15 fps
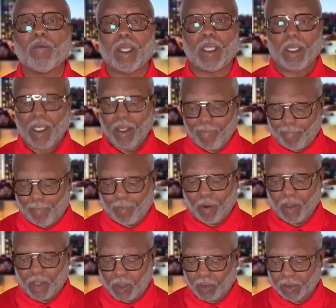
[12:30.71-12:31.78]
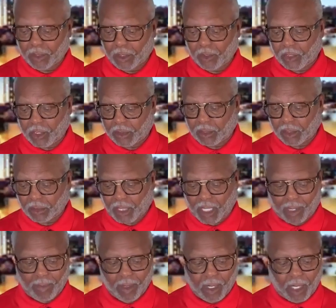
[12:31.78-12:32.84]
me for those in Jesus'
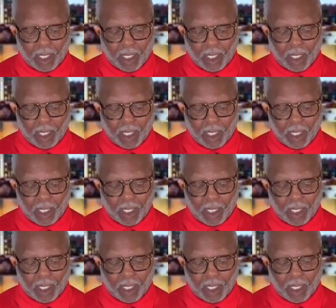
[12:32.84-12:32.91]
name.